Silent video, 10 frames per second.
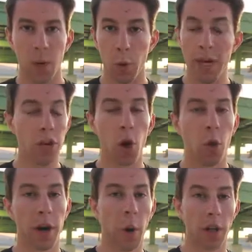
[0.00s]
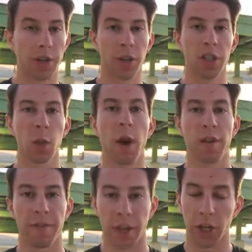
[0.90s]
We didn't know what it was. It took us a while
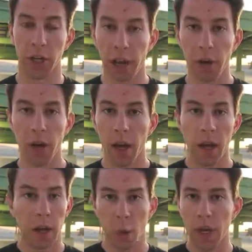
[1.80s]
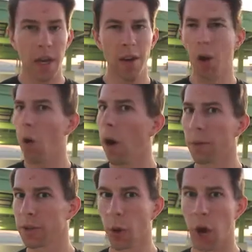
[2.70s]
to figure it out. We didn't know what
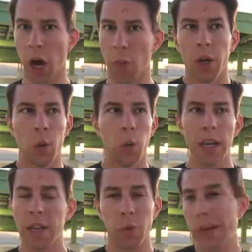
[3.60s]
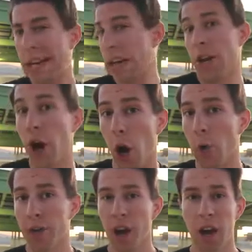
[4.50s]
was going on. We, we didn't know.
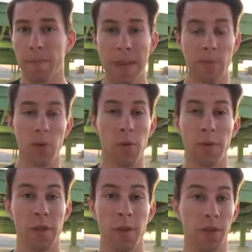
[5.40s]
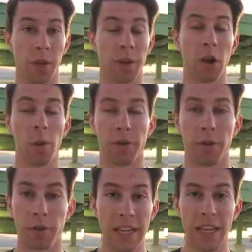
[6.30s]
We thought maybe we, there was something wrong with
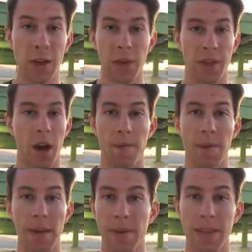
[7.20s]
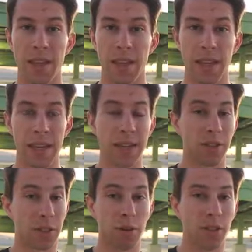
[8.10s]
the relay. We thought maybe the
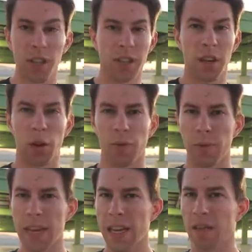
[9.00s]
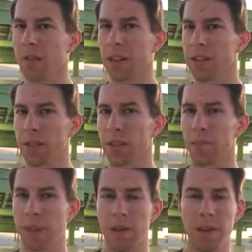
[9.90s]
ECU shit itself. We even
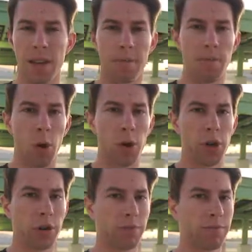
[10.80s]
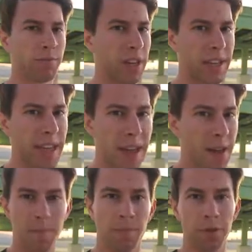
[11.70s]
considered maybe the motor, the
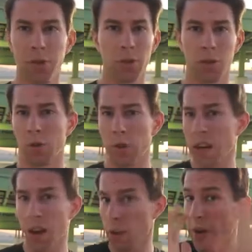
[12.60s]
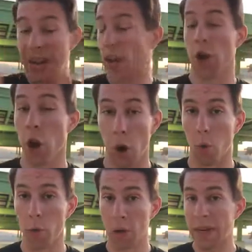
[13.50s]
cam blew, or we didn't we didn't
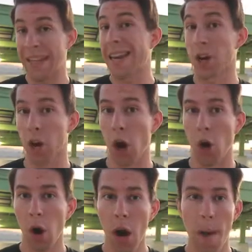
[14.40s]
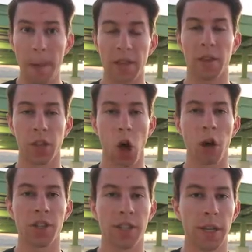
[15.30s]
know. We, we didn't know. But the
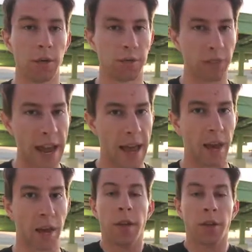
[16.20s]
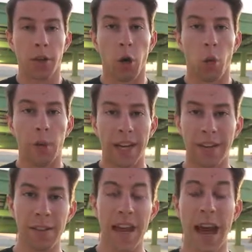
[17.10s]
car still ran. So what
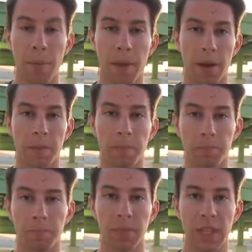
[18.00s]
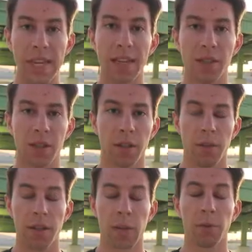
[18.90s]
technically happened is
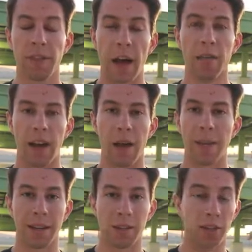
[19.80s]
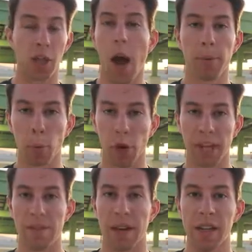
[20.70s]
variable valve timing stopped
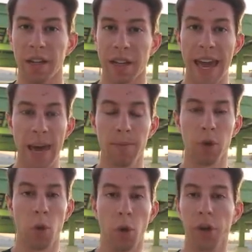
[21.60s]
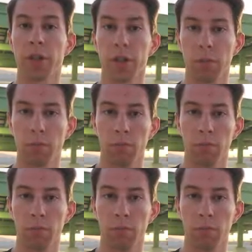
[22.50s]
working because the cams weren't